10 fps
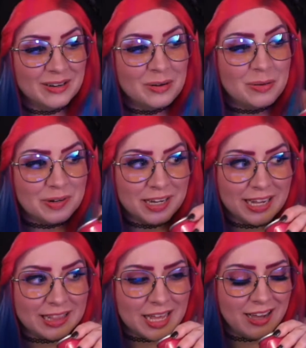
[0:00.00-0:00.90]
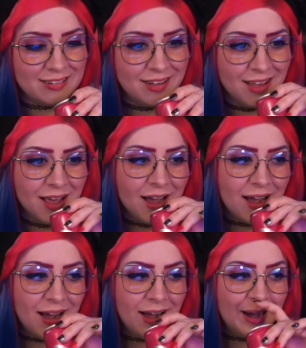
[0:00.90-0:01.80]
that we're gonna get that.
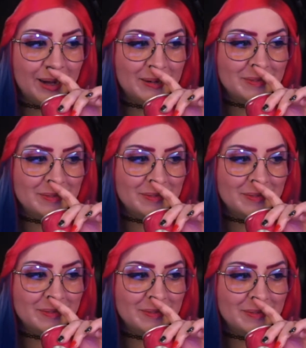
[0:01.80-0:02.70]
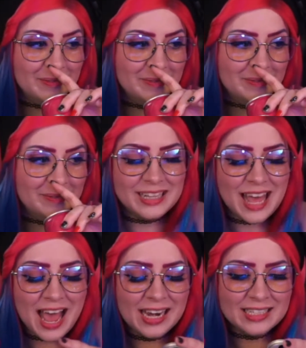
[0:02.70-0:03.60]
But other than
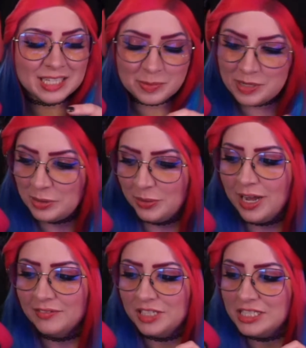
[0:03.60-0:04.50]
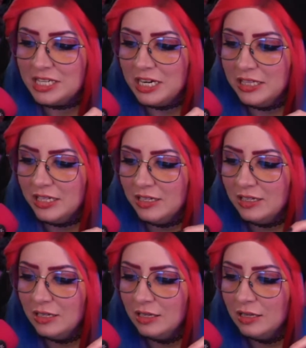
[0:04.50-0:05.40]
that, it's gonna be cool to have Jason in the
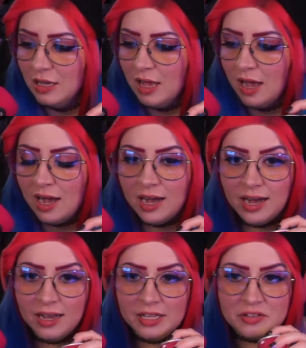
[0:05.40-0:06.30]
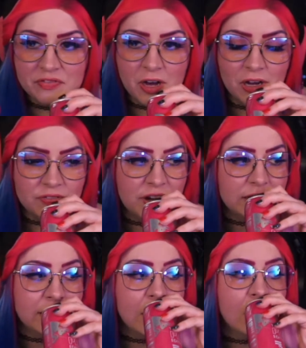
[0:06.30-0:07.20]
fog finally.